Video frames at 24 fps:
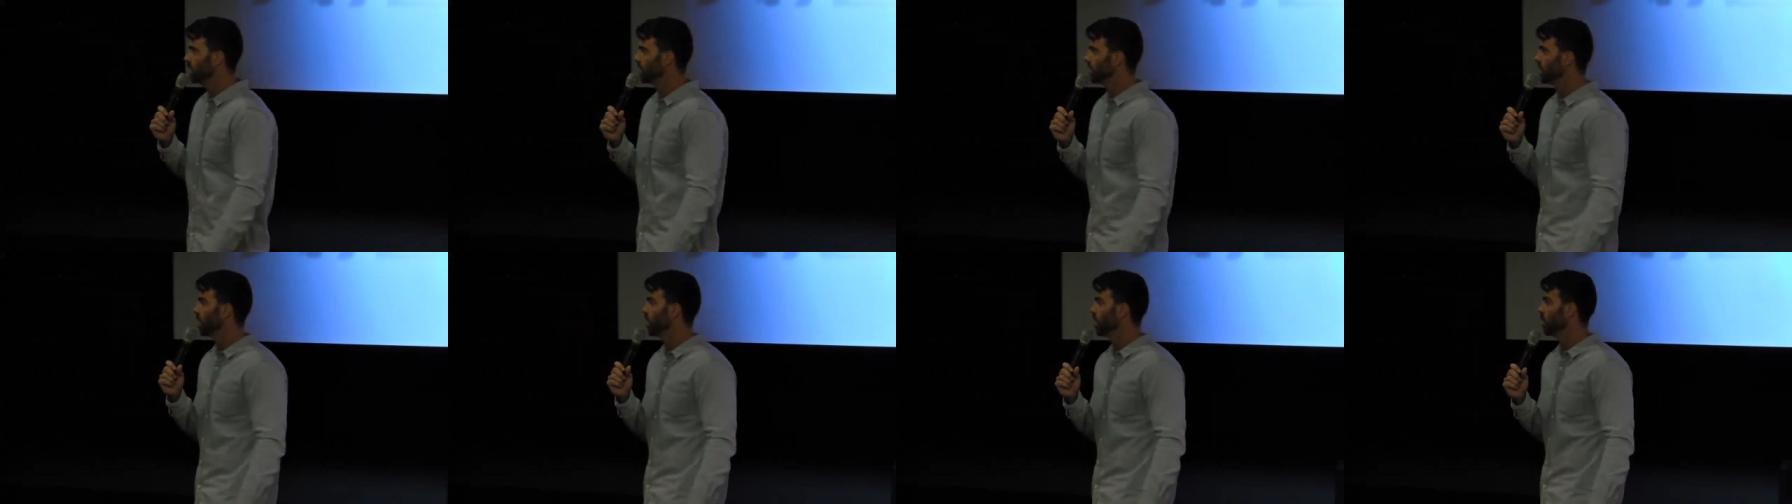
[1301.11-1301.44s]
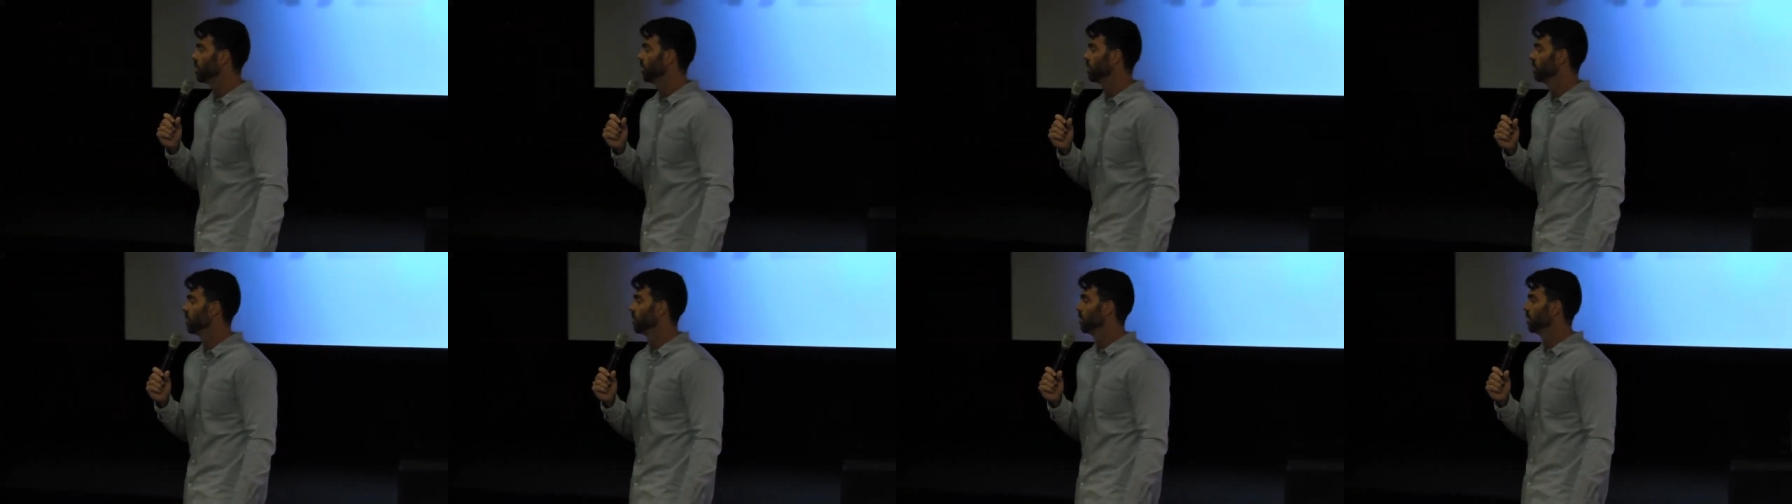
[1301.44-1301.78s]
go
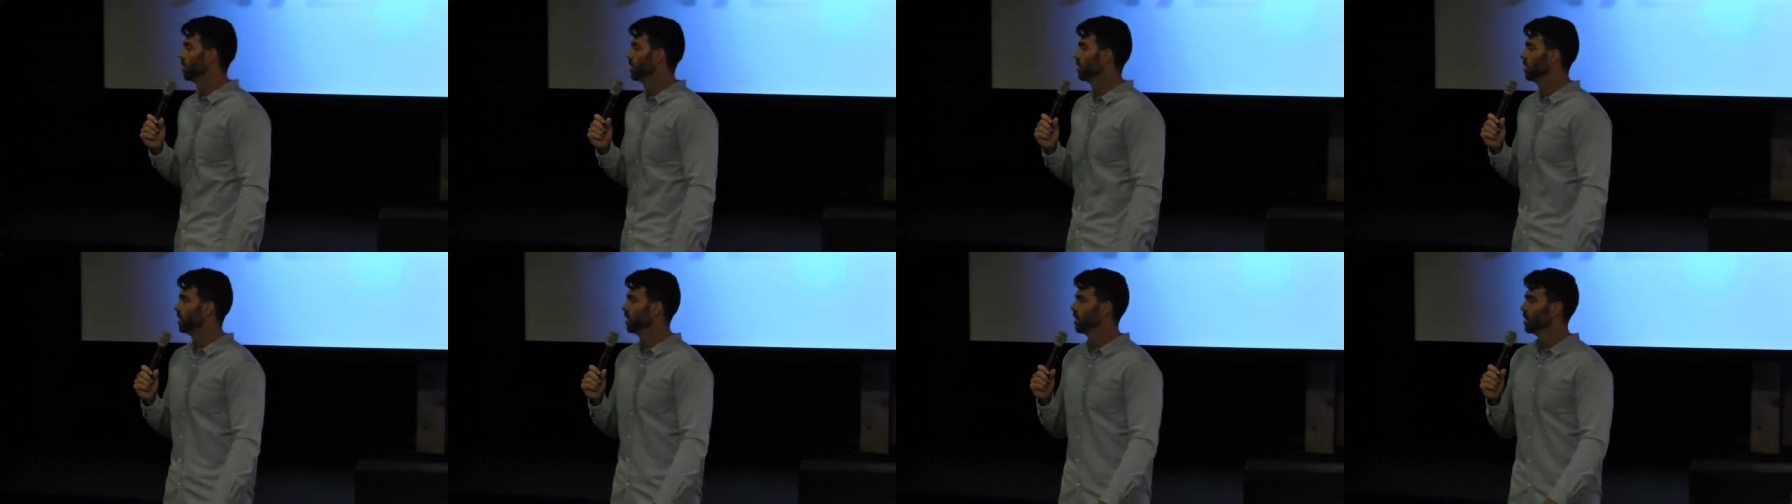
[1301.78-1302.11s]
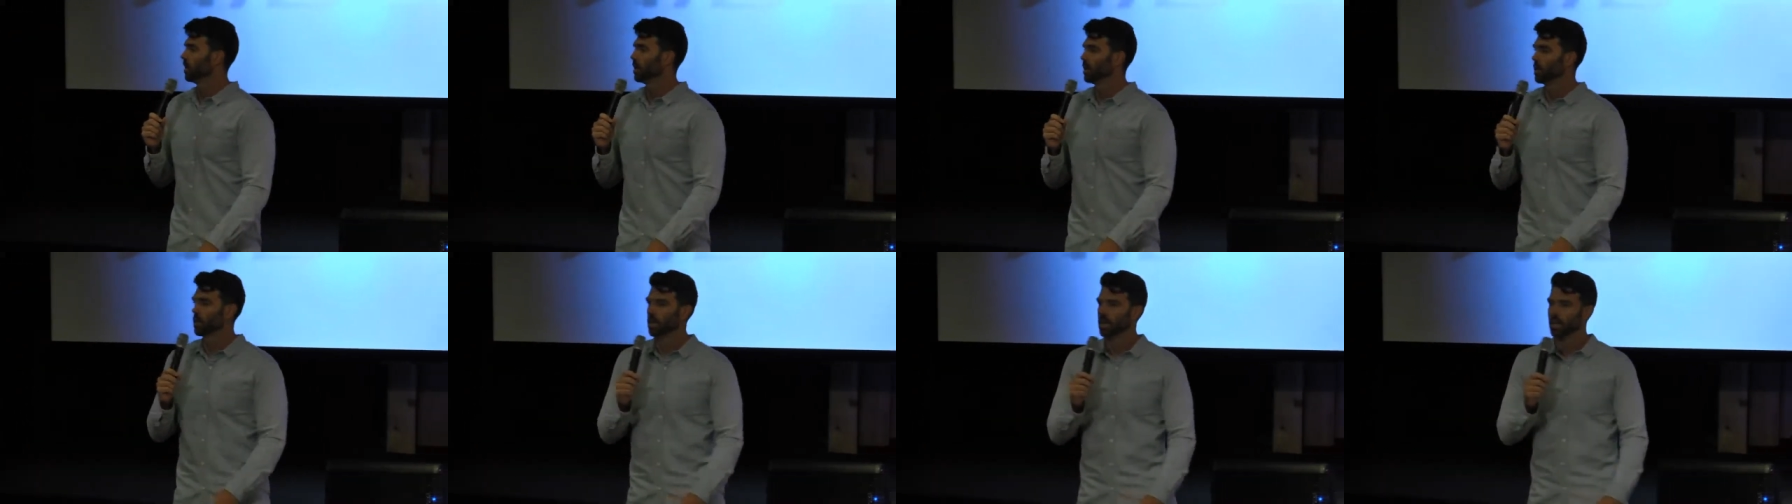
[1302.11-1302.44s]

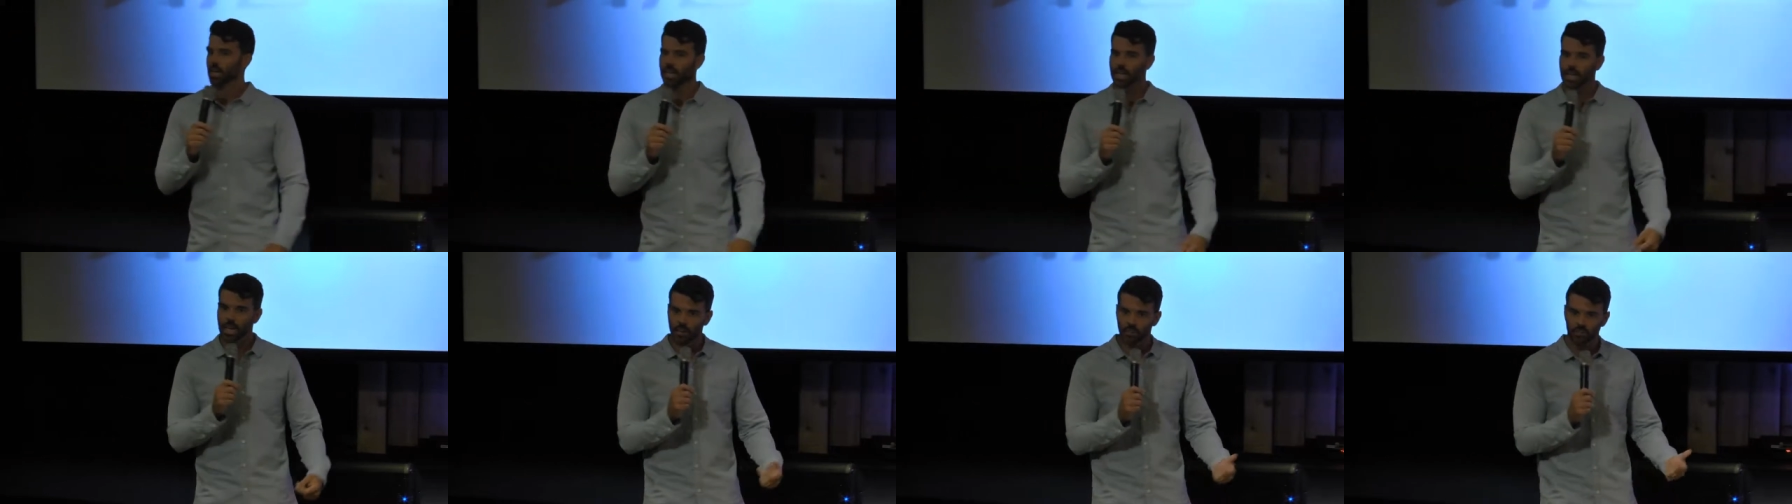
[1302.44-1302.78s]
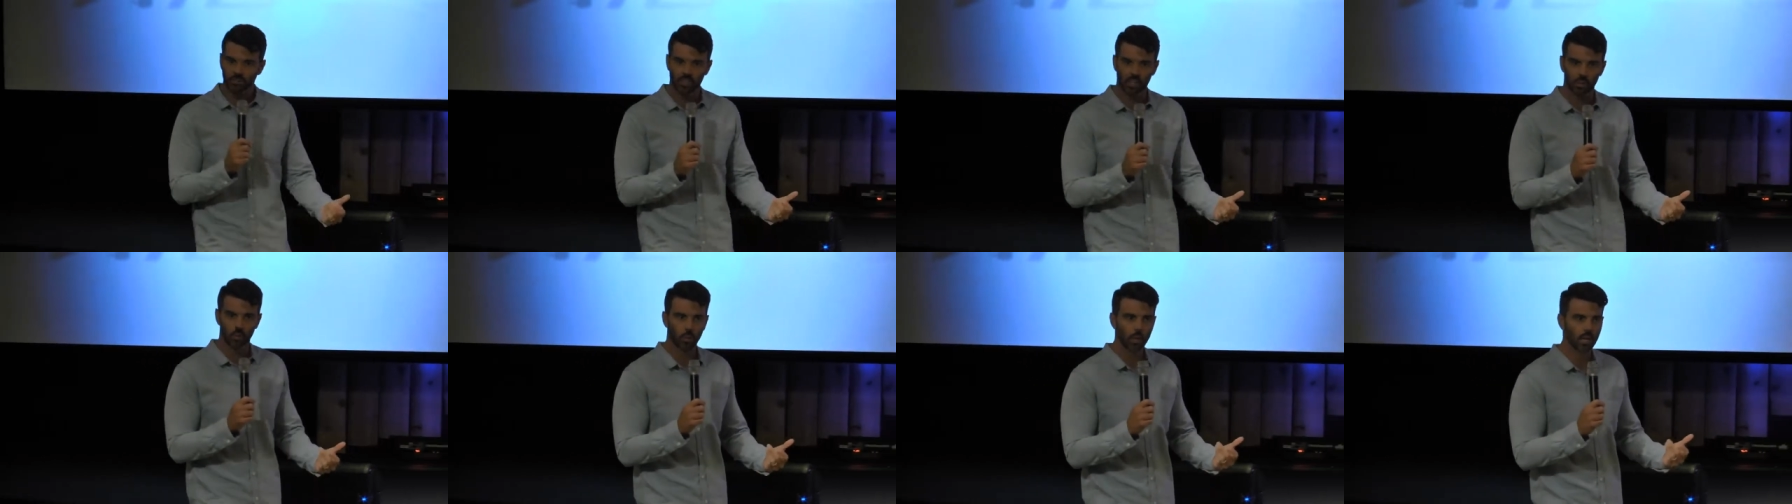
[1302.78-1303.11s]

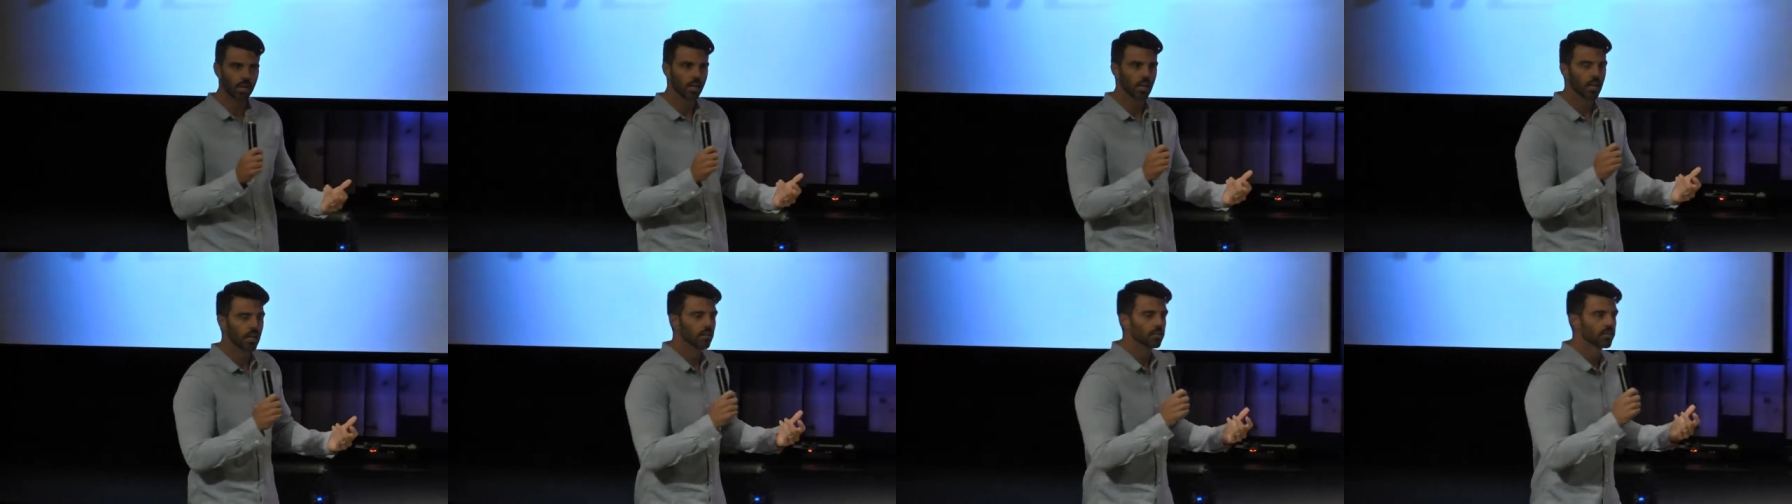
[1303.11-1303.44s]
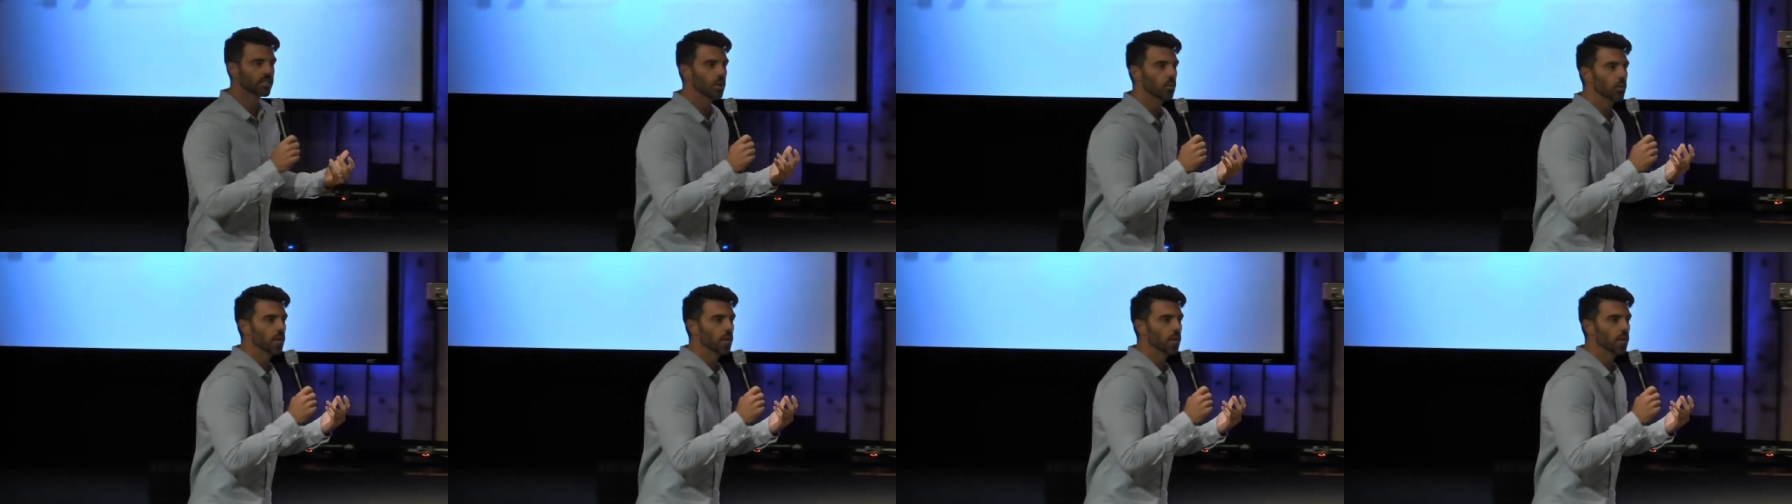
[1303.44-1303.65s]
gifted. We see we